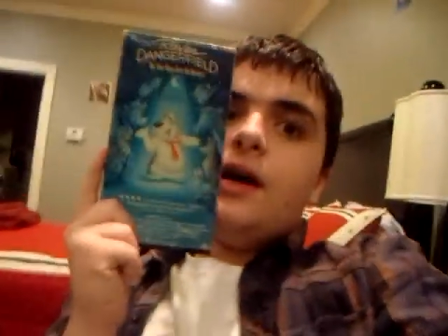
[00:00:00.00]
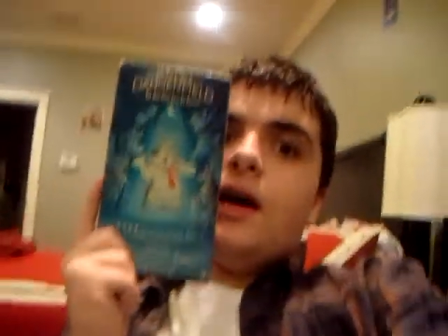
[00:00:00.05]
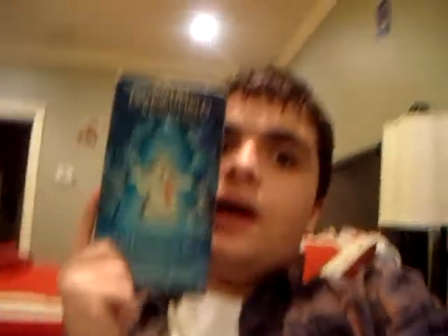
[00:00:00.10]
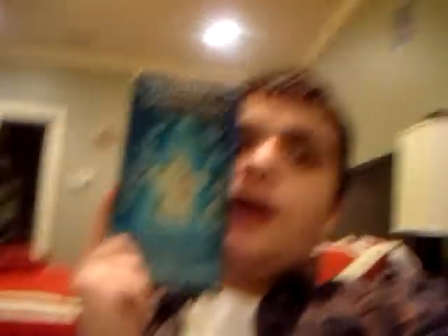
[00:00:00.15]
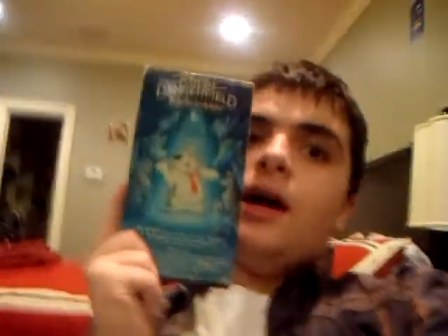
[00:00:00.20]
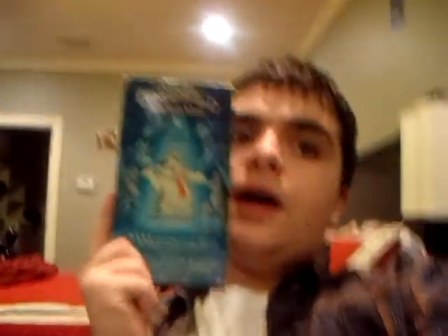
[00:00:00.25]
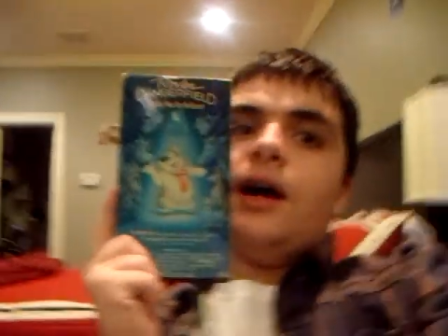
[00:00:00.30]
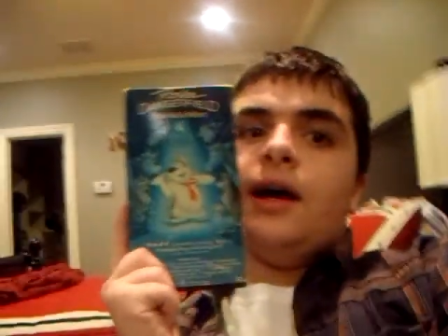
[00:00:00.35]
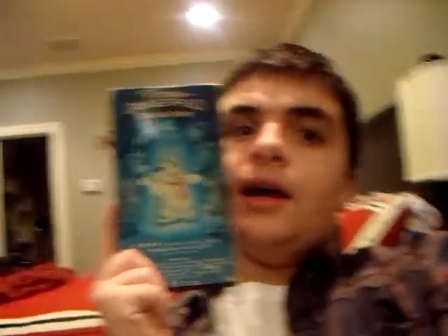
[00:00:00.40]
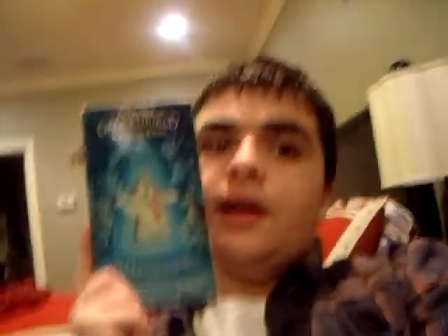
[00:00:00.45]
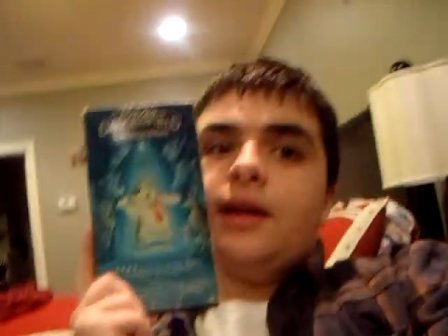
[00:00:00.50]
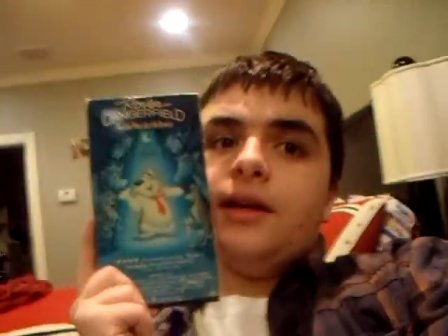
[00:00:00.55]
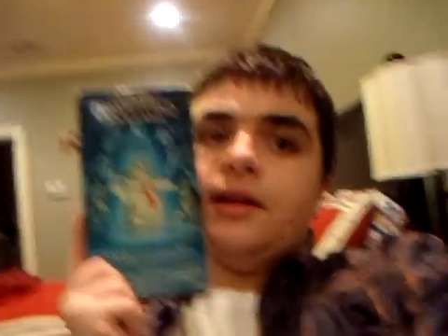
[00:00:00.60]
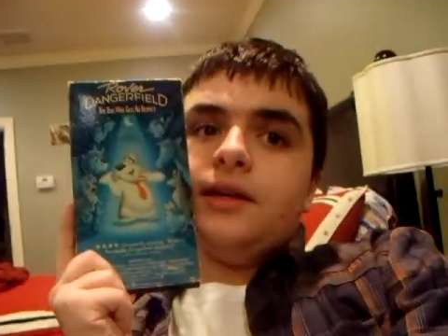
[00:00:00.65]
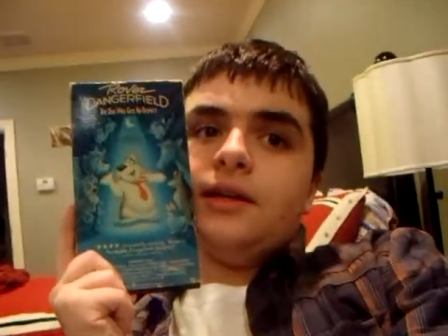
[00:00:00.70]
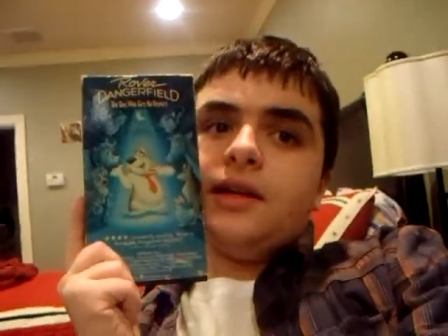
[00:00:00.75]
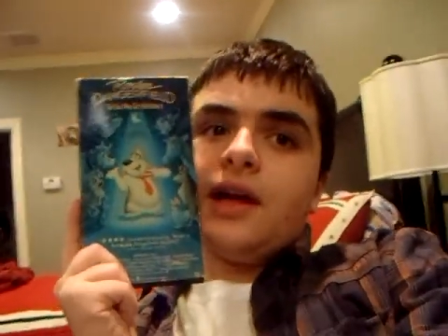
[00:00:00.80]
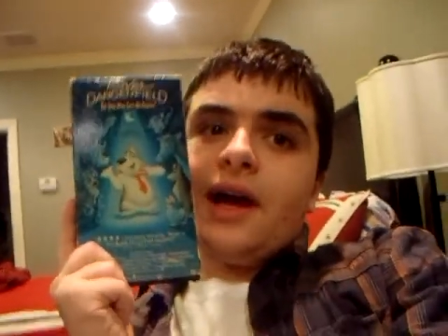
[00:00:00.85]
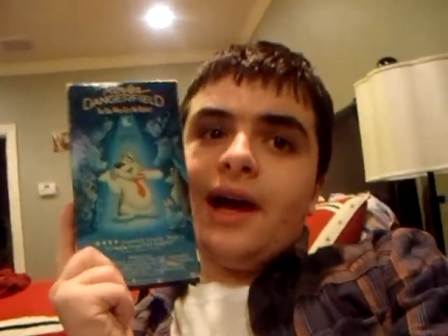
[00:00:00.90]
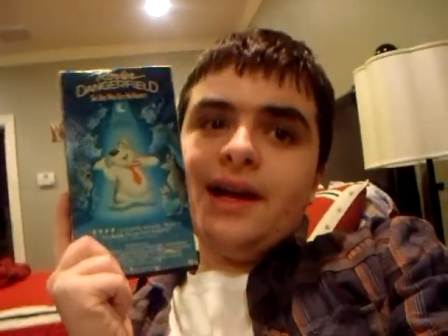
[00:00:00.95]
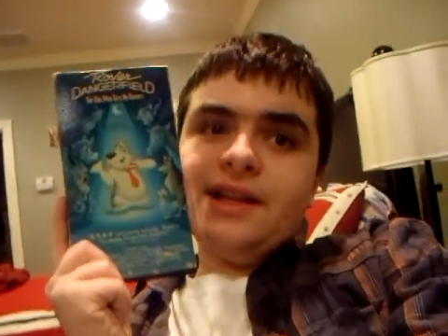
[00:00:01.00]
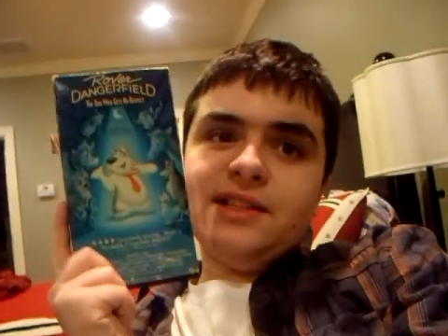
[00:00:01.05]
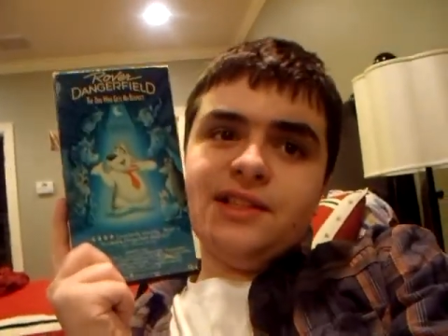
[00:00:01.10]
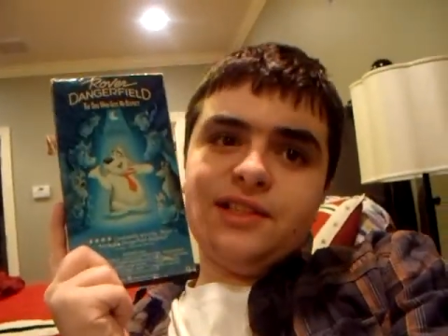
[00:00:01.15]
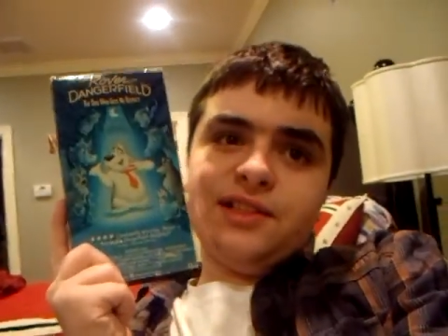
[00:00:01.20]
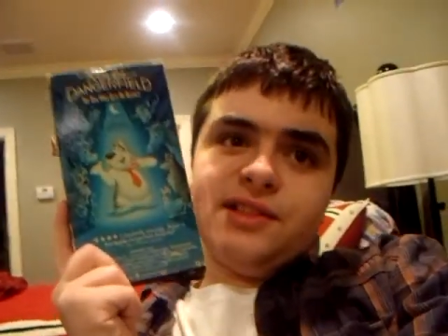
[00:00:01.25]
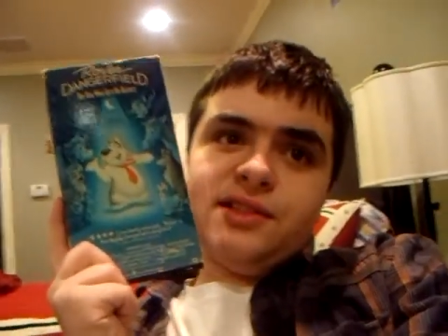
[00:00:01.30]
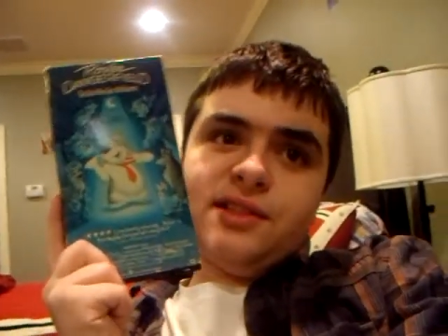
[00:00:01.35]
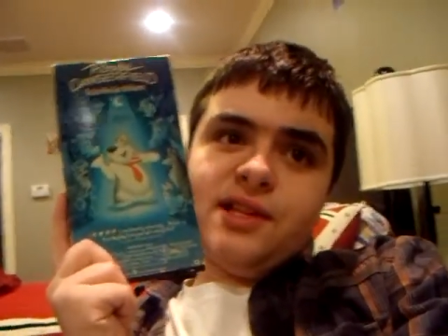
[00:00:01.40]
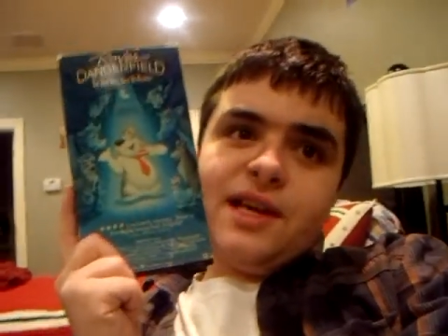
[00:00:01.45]
I
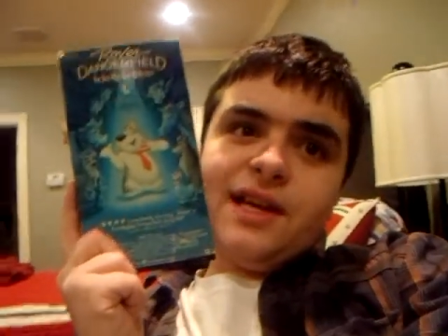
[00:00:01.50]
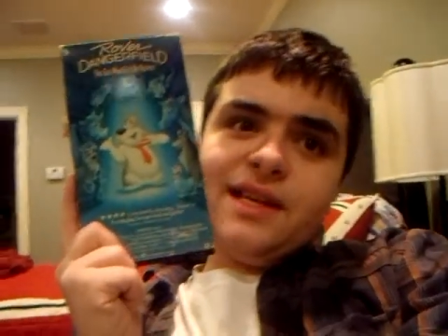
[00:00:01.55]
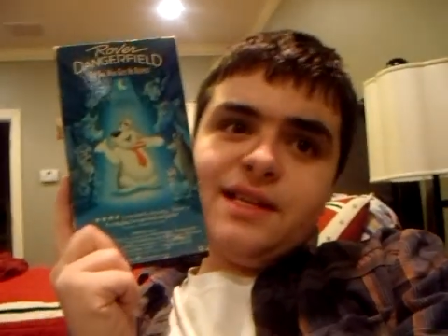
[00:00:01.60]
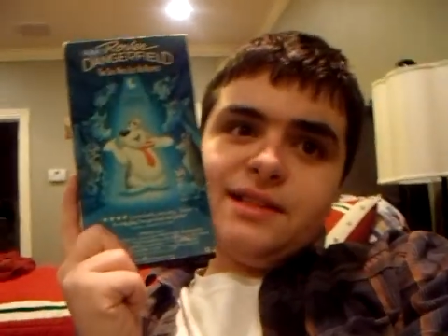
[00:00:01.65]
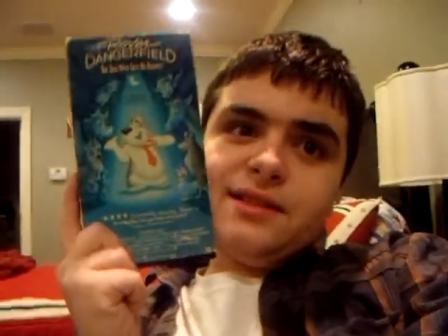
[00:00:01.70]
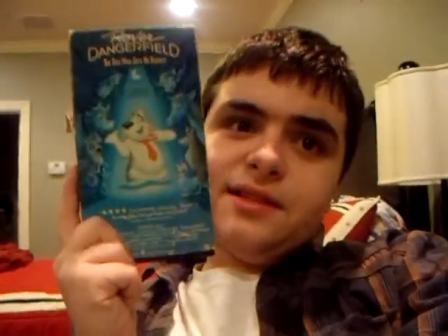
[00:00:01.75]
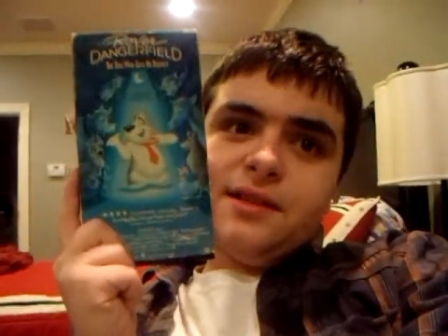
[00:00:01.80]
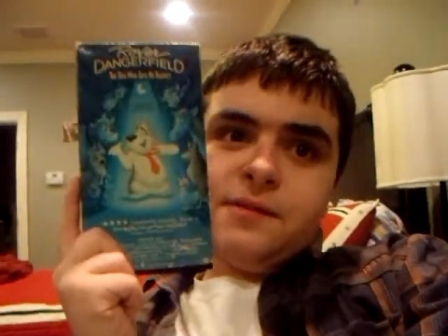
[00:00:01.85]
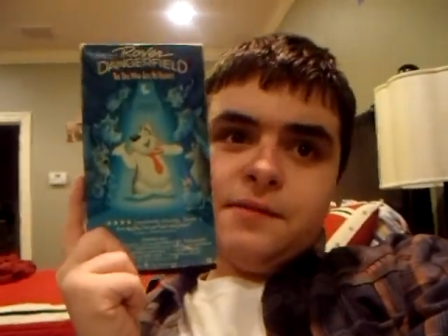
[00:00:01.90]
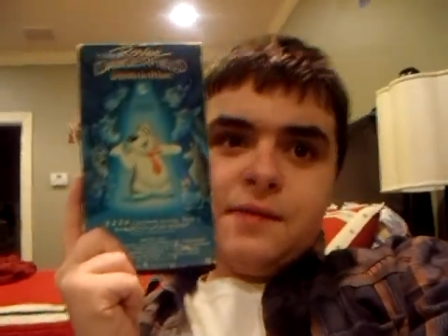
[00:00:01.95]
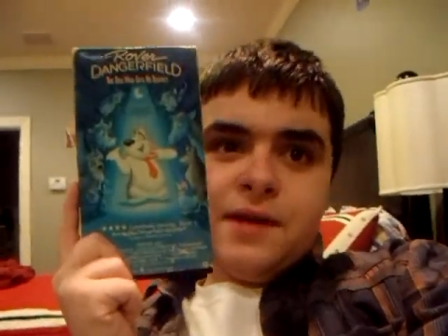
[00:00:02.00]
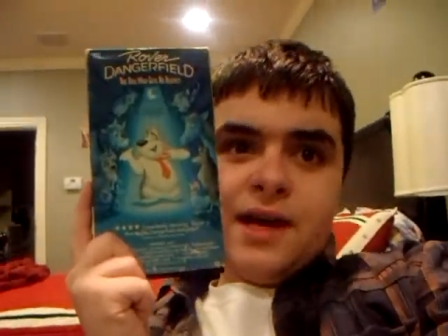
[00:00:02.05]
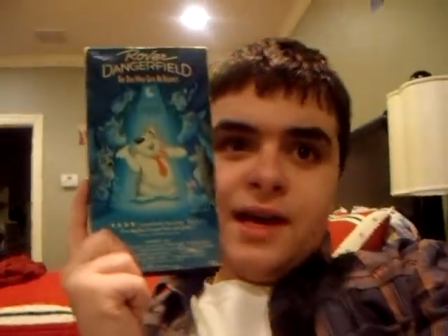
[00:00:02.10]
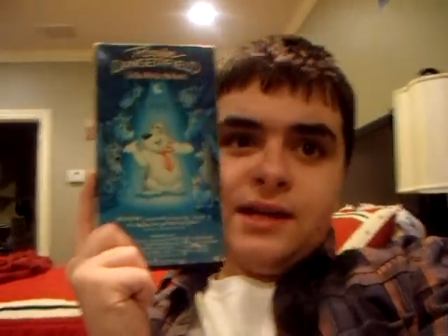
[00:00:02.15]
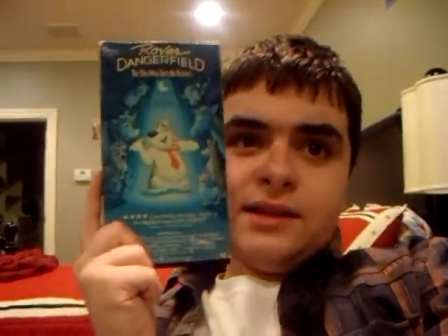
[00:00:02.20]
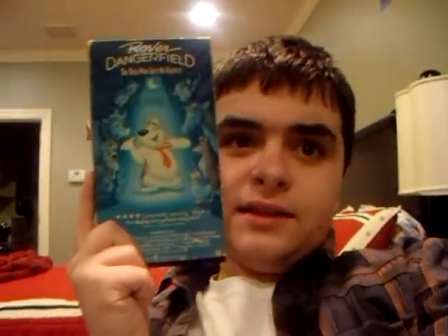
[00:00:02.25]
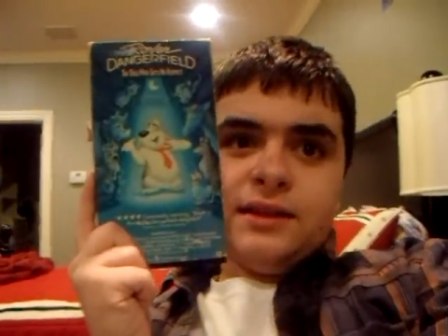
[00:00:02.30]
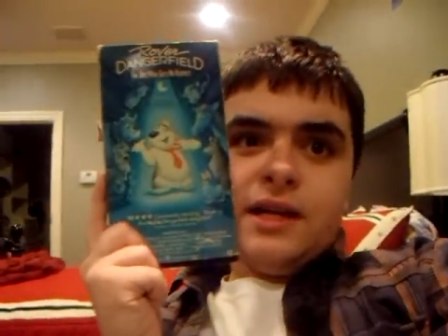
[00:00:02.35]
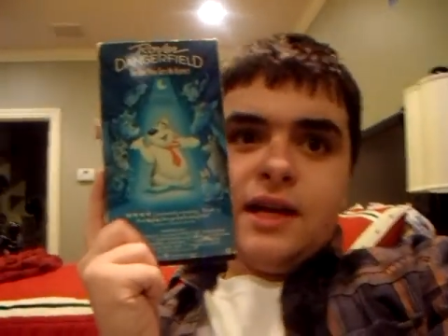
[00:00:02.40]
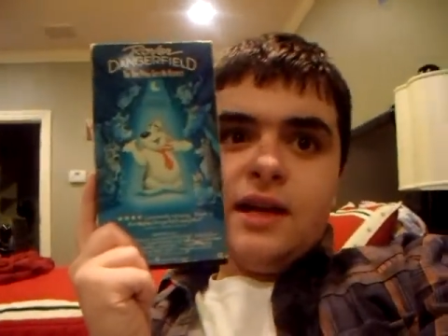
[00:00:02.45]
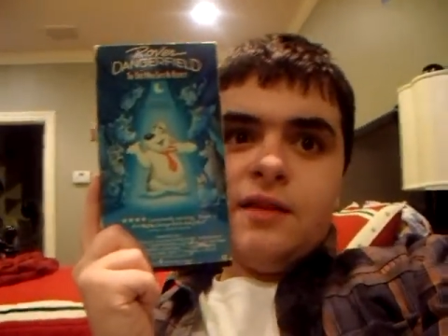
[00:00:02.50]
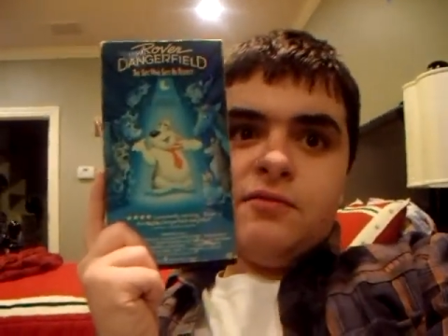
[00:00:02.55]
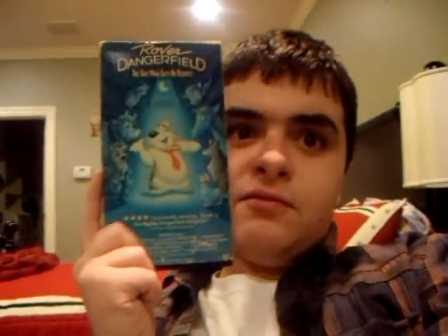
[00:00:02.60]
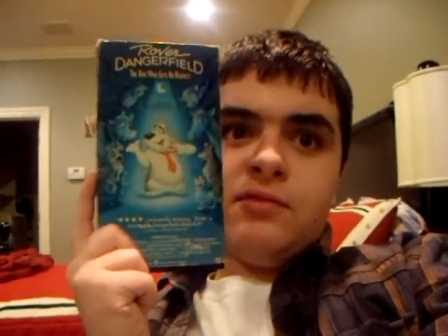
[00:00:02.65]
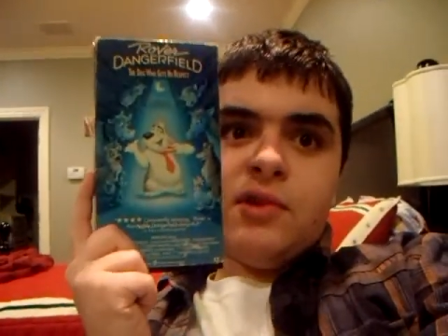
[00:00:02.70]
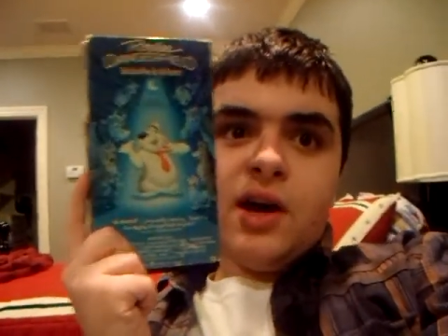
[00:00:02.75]
just like the fact that